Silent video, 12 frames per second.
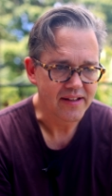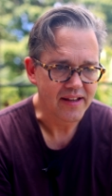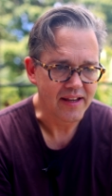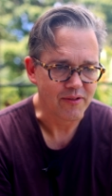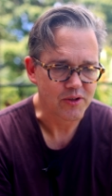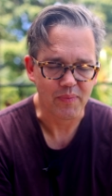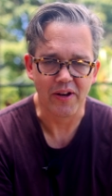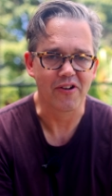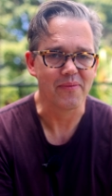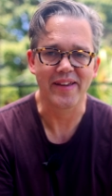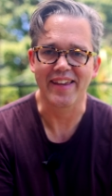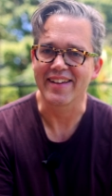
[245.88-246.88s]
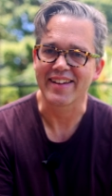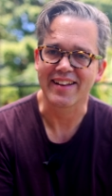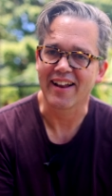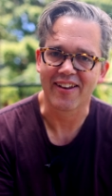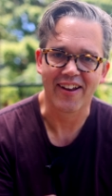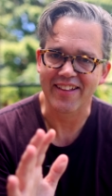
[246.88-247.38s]
he was better at me at
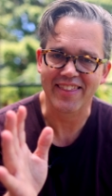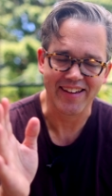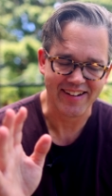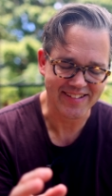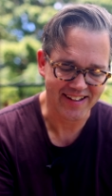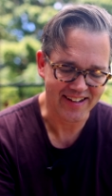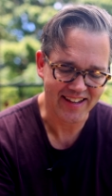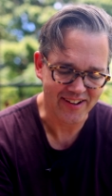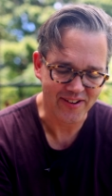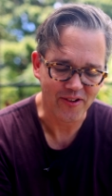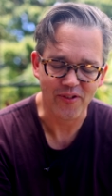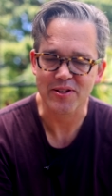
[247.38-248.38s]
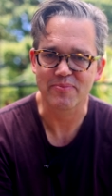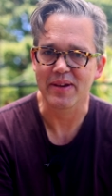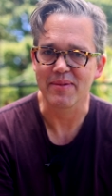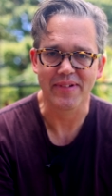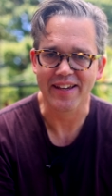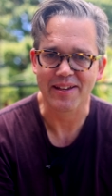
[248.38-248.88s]
a lot of things, like he always
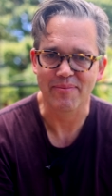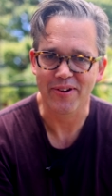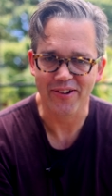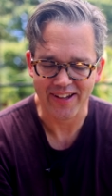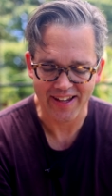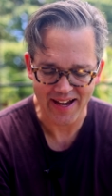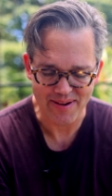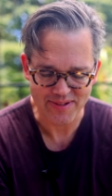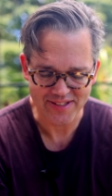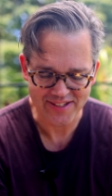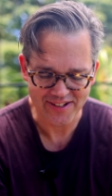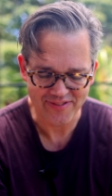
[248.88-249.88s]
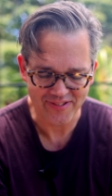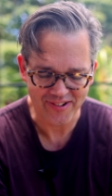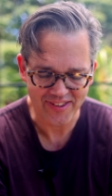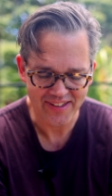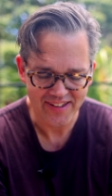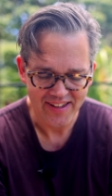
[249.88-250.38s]
beat me at computer games and so
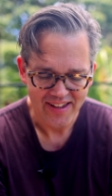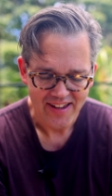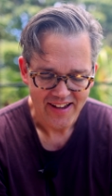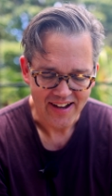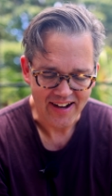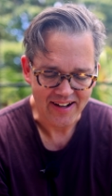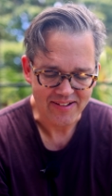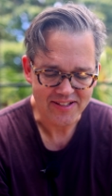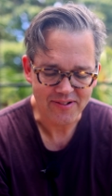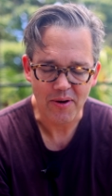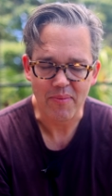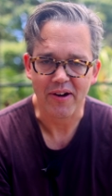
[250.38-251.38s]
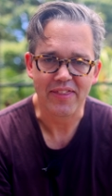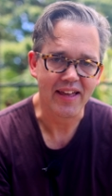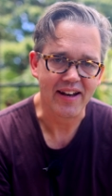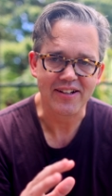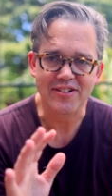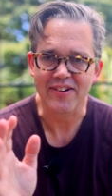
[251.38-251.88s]
forth. So we both
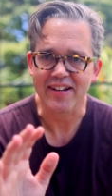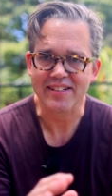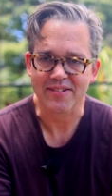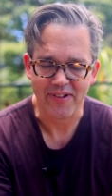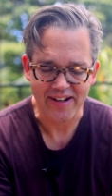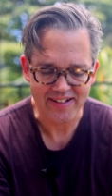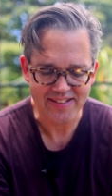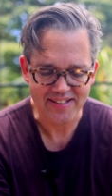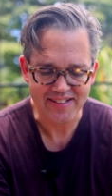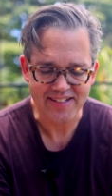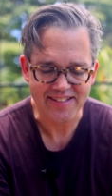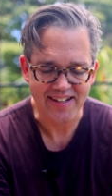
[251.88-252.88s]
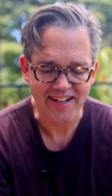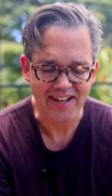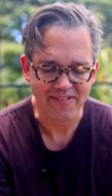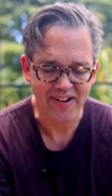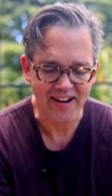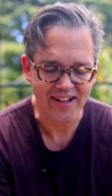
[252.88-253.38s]
had our strengths and weaknesses just like
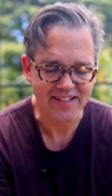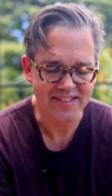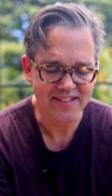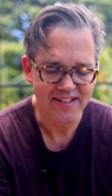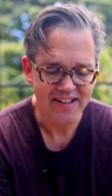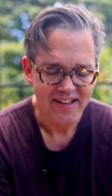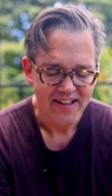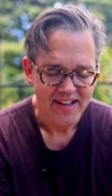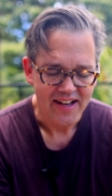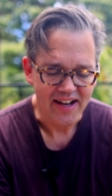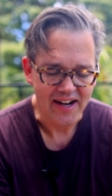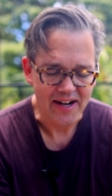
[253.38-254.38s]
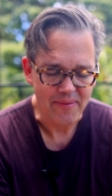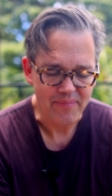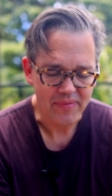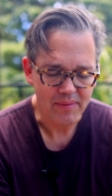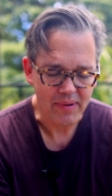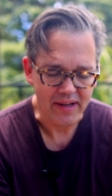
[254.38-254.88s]
anyone else.
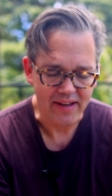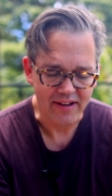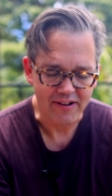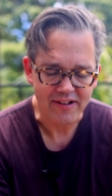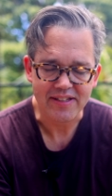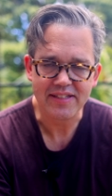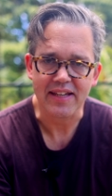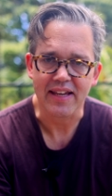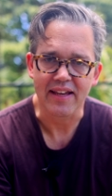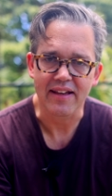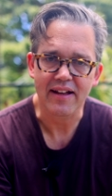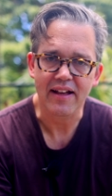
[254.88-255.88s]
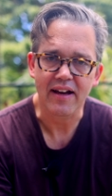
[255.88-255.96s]
But yeah, you can see